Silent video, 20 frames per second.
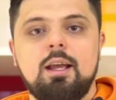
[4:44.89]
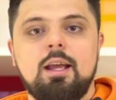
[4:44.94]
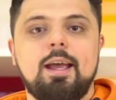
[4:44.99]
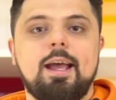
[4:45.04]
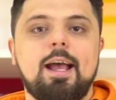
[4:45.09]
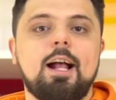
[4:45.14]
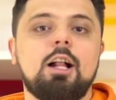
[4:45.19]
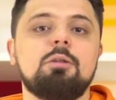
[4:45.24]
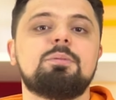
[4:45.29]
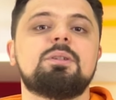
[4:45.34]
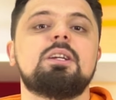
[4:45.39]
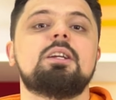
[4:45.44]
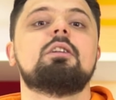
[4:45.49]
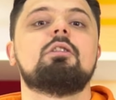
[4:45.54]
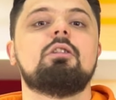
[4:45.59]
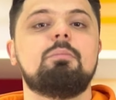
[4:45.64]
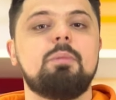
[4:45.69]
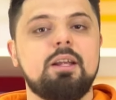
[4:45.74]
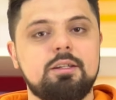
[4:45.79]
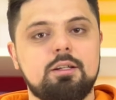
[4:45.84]
helps
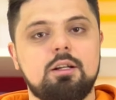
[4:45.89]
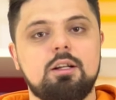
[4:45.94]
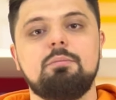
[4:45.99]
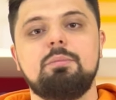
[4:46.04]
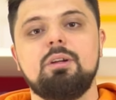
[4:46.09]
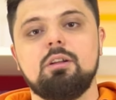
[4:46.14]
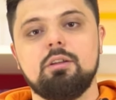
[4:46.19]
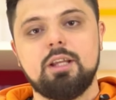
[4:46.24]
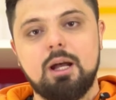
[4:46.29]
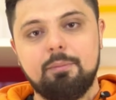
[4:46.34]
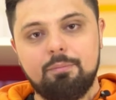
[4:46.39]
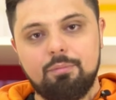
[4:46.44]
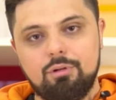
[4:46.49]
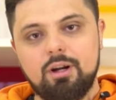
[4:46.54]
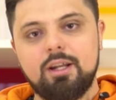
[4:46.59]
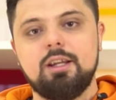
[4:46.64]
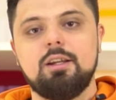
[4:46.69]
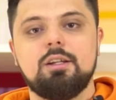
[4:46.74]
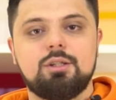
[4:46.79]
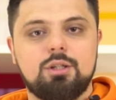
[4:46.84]
incrementally build up
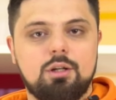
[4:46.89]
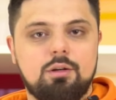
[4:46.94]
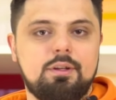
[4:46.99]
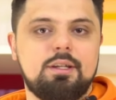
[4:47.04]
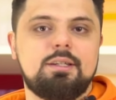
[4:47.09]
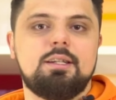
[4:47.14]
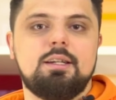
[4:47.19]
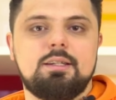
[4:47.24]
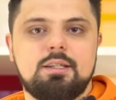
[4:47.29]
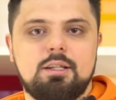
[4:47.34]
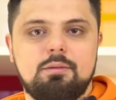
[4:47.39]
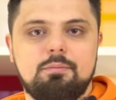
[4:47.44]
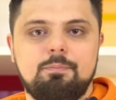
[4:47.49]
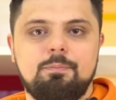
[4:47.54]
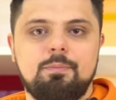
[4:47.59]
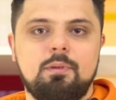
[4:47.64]
readiness of the system,